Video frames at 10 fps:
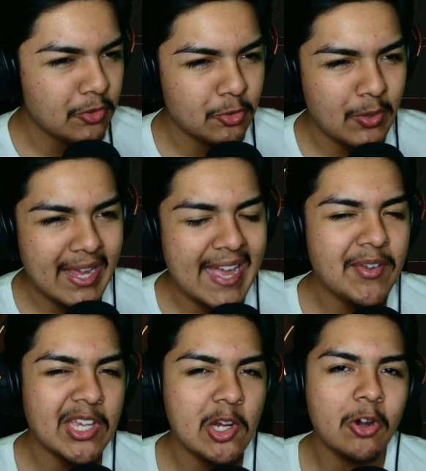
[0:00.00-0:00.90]
So I have
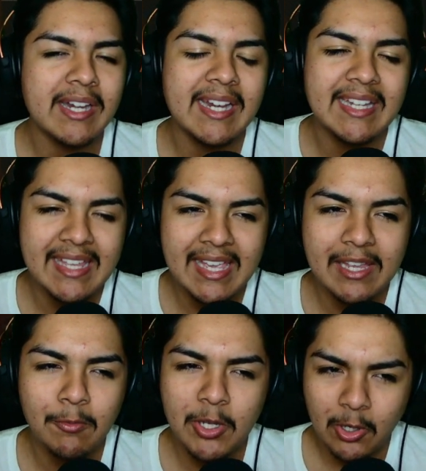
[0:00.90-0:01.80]
a Kar 98.
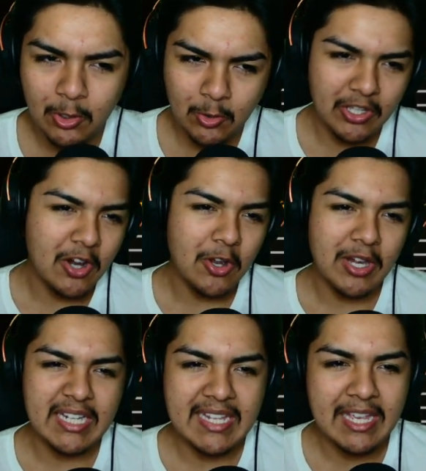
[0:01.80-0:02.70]
We all know the Kar
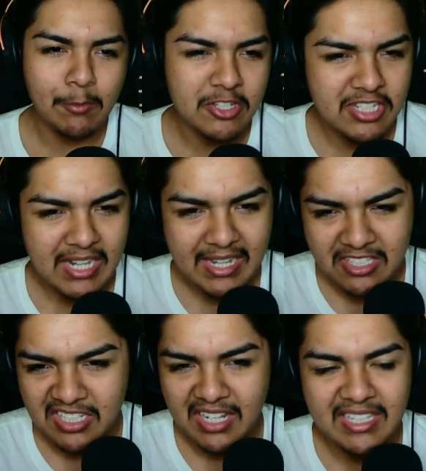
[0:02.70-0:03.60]
98, one shot
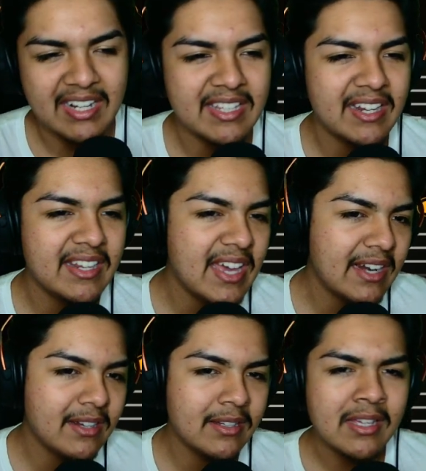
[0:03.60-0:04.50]
headshot,
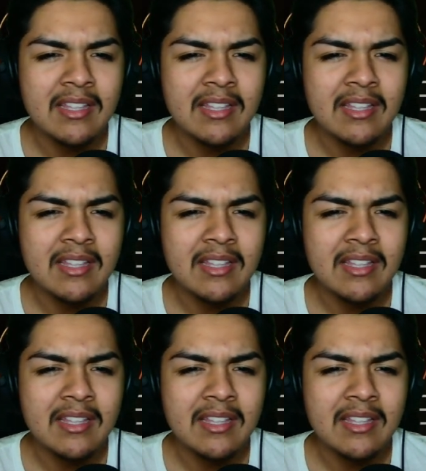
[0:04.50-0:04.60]
yada.